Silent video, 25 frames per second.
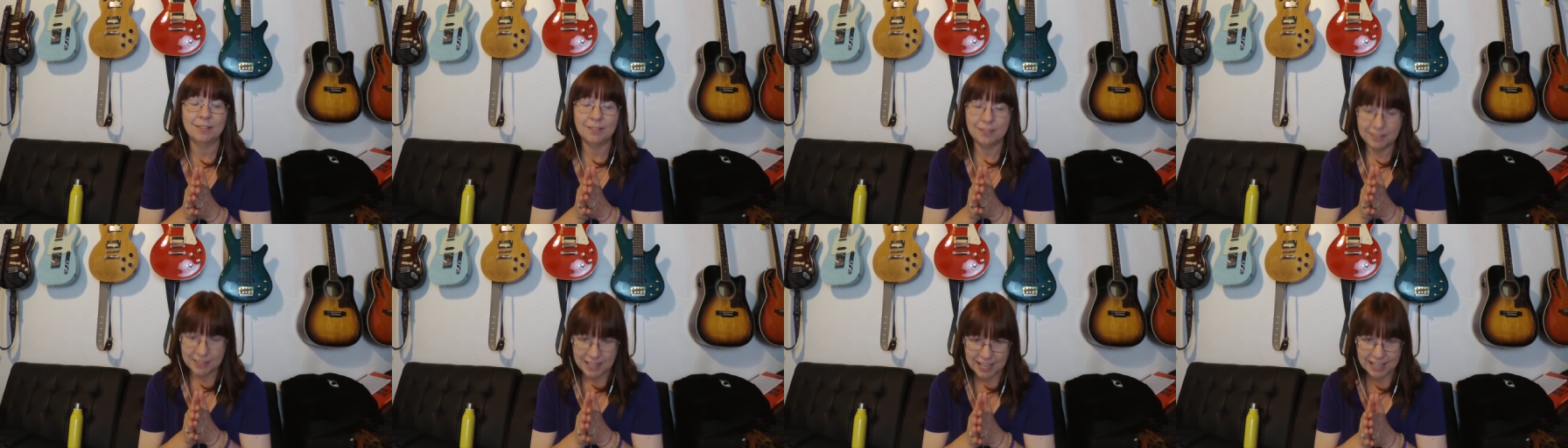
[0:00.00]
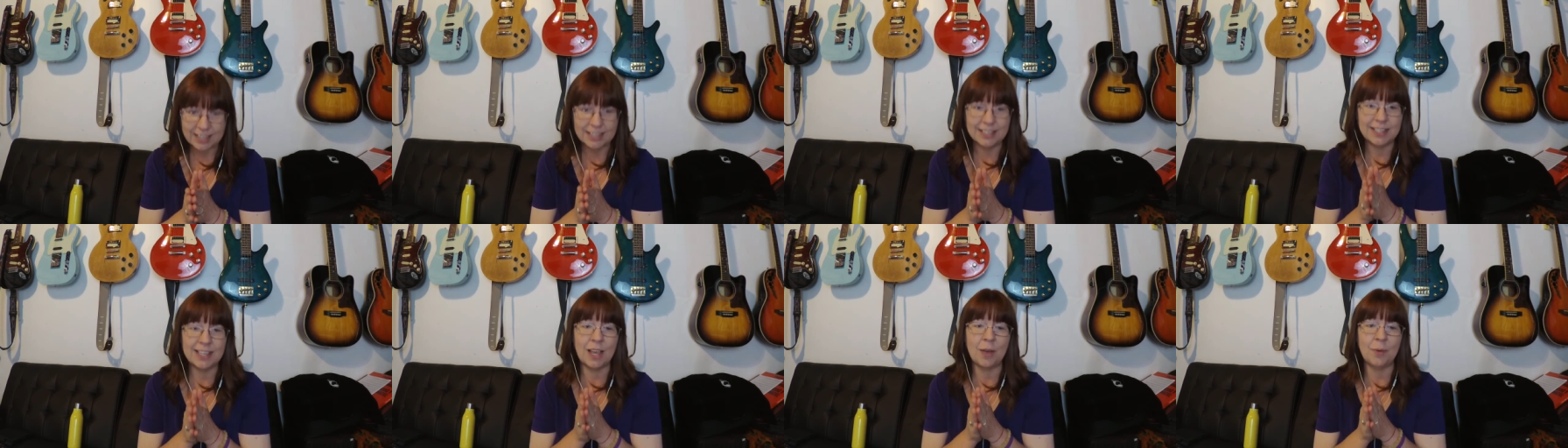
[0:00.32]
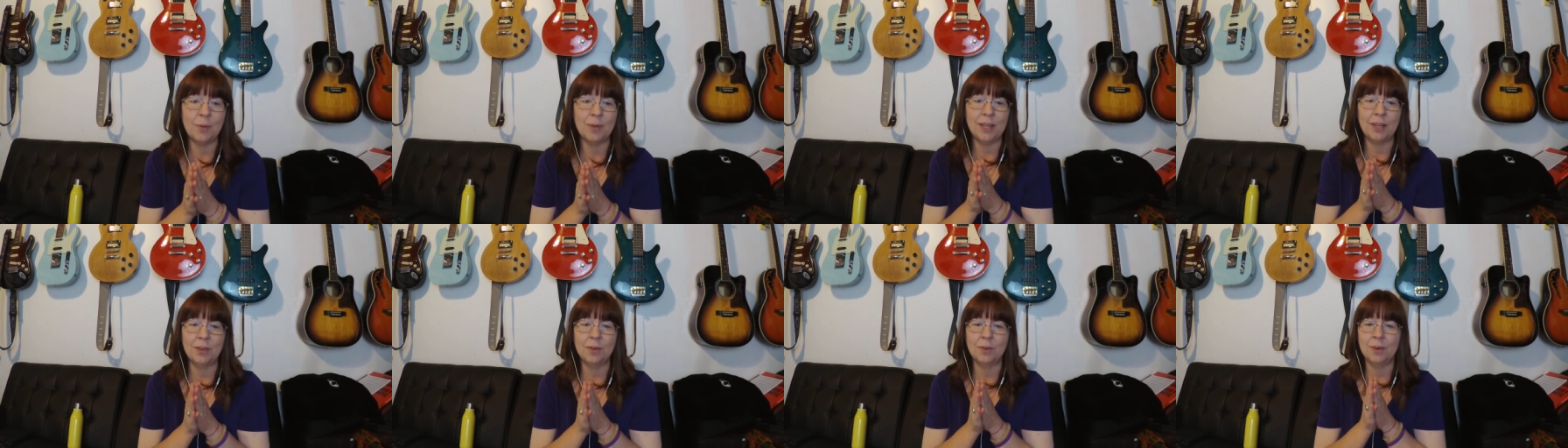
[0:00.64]
That is how
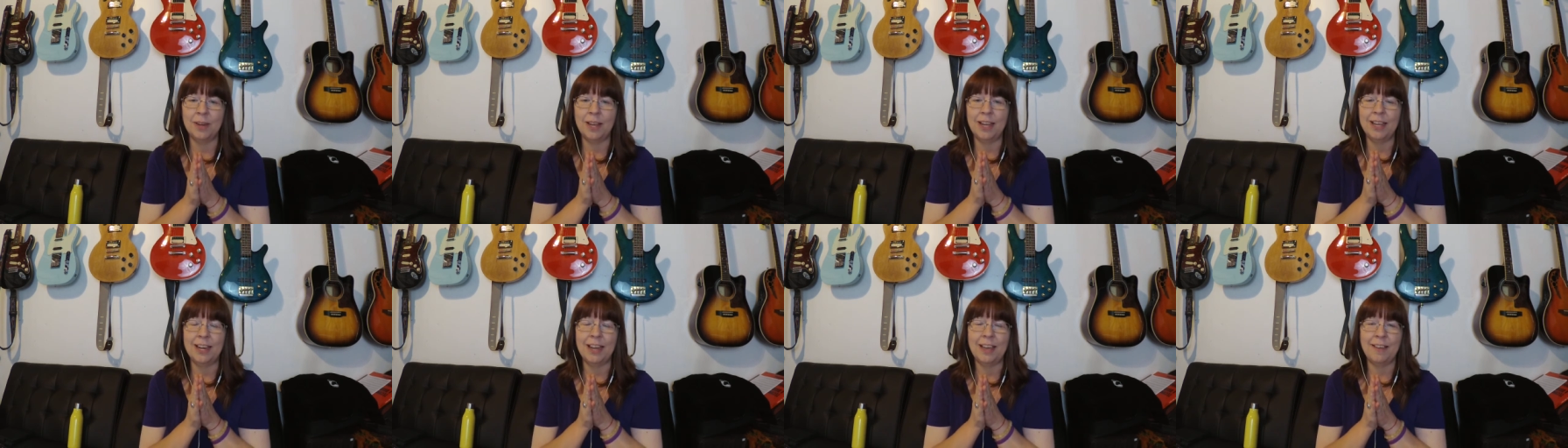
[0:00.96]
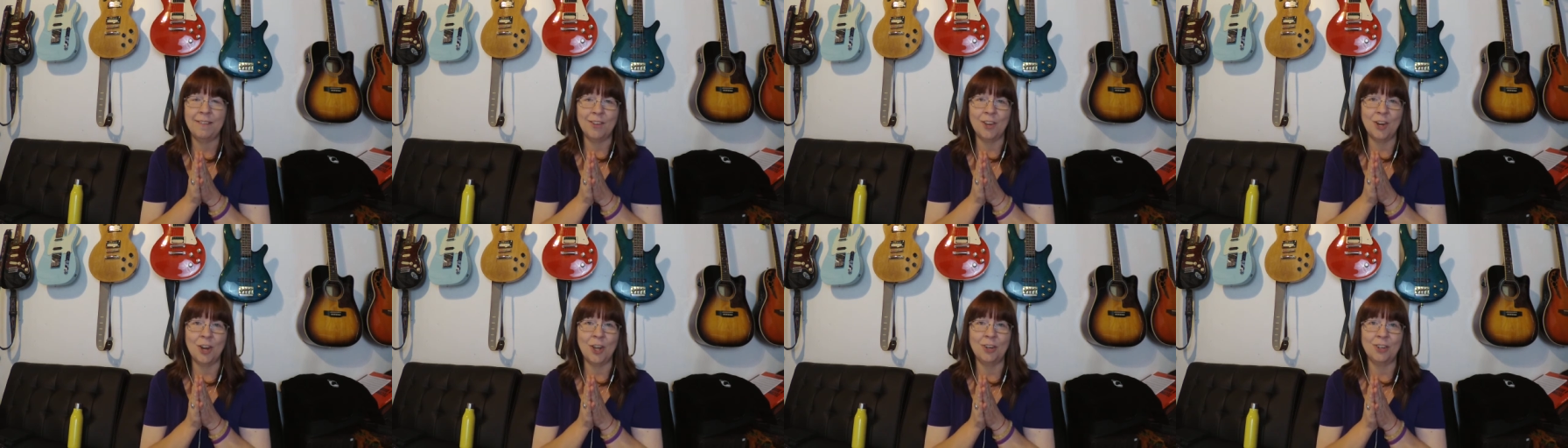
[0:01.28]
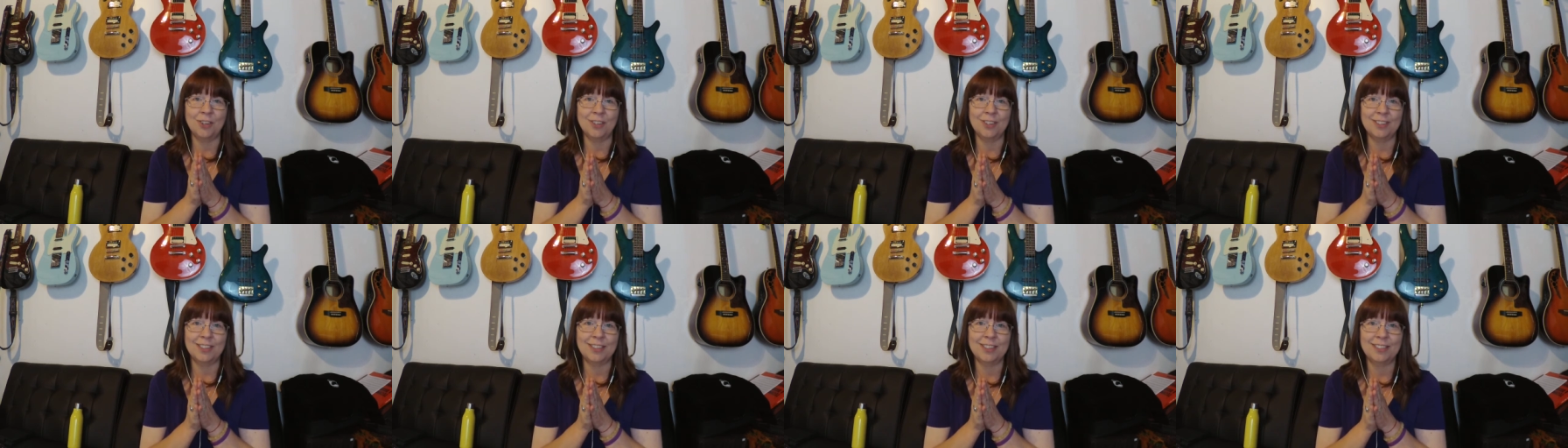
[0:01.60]
we create heaven on
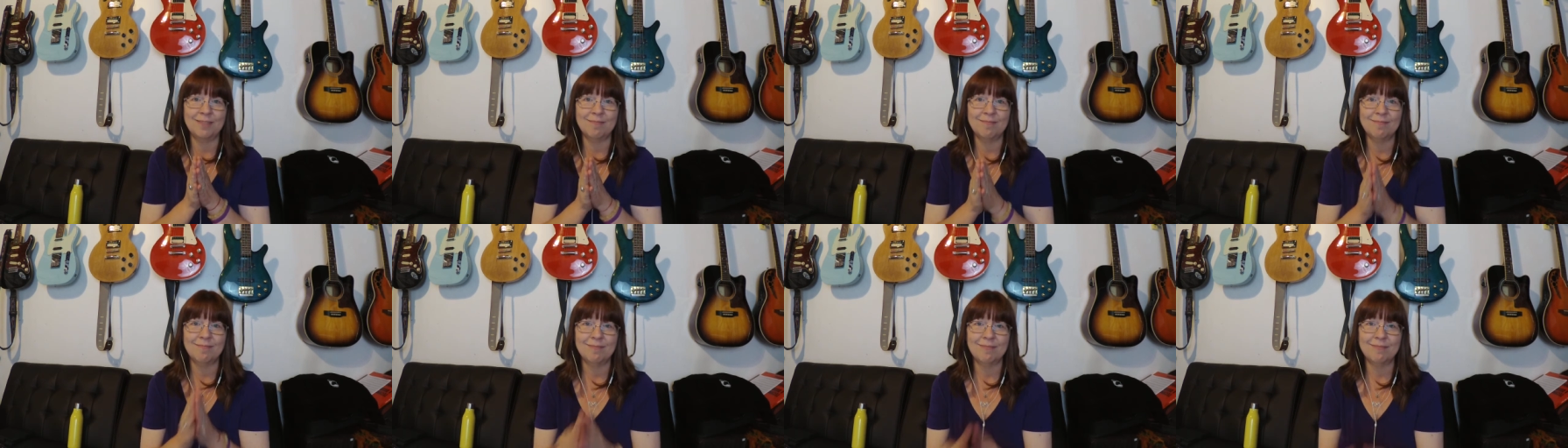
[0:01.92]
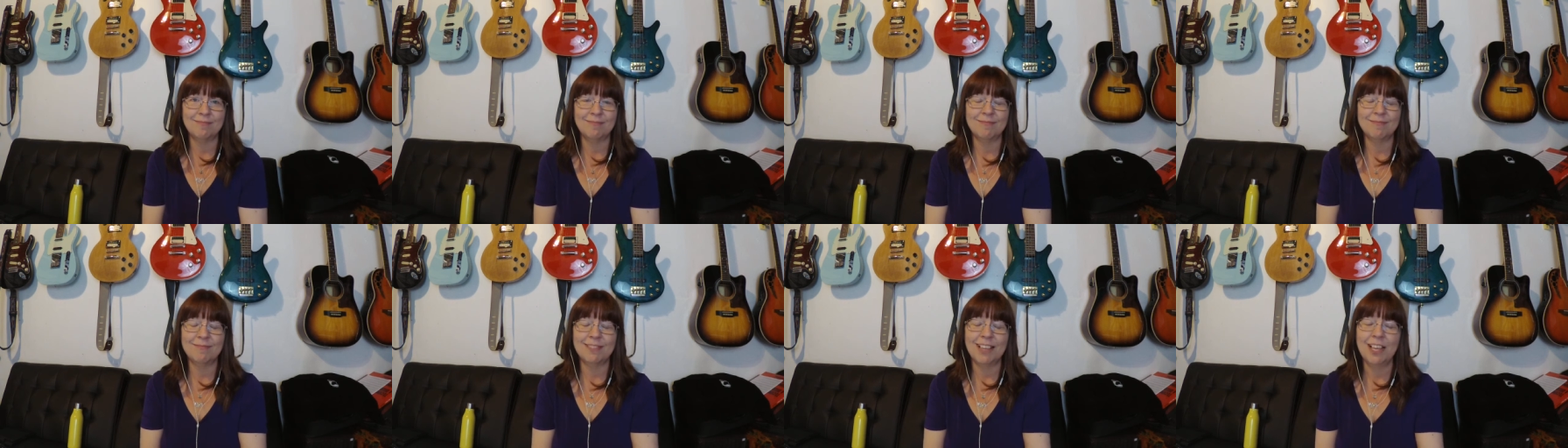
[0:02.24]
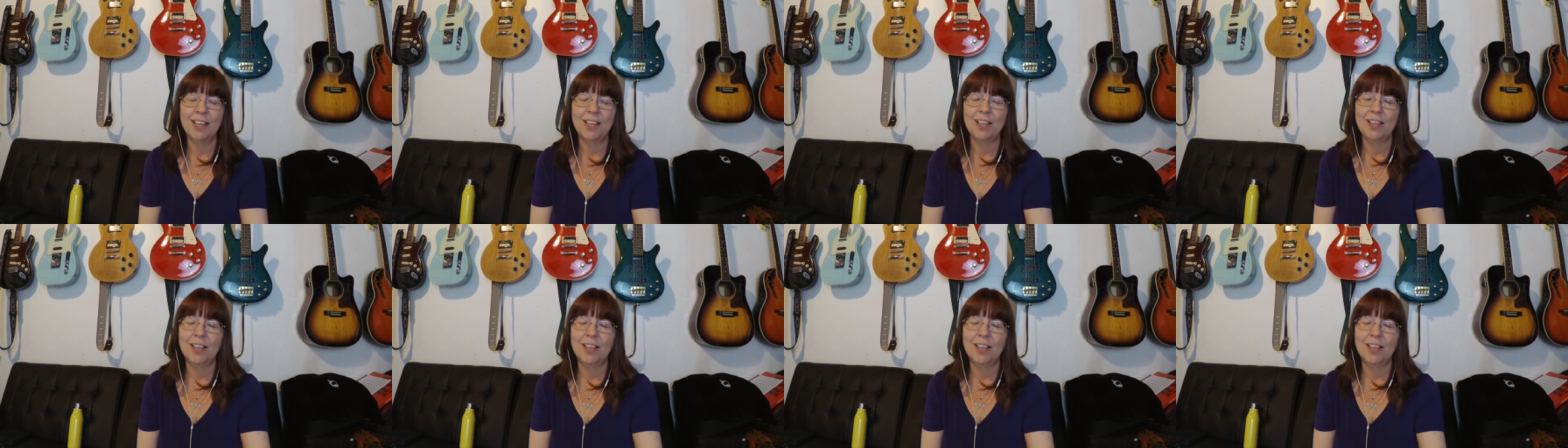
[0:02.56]
earth.